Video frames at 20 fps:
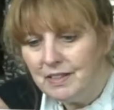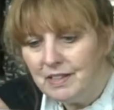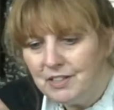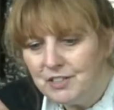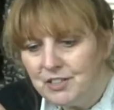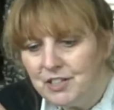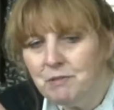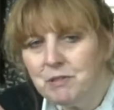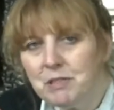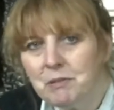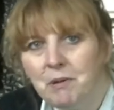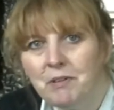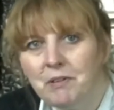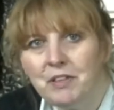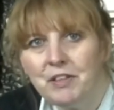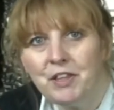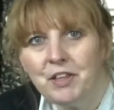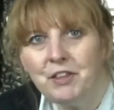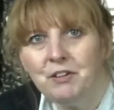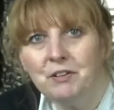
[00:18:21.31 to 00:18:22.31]
She was the one
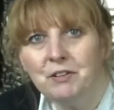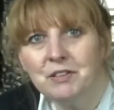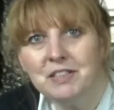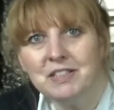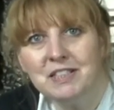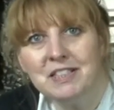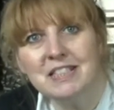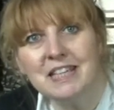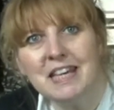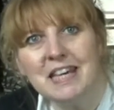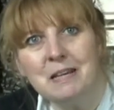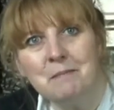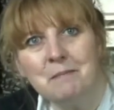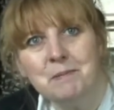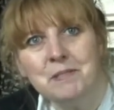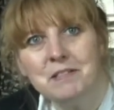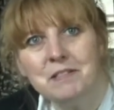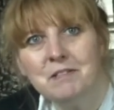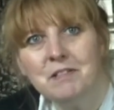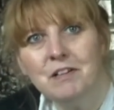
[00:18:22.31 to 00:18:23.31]
that they thought had
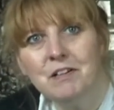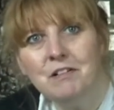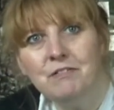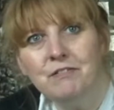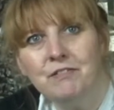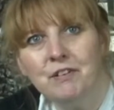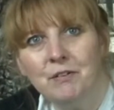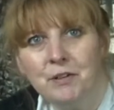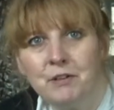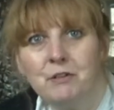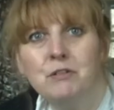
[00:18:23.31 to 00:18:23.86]
escaped, or the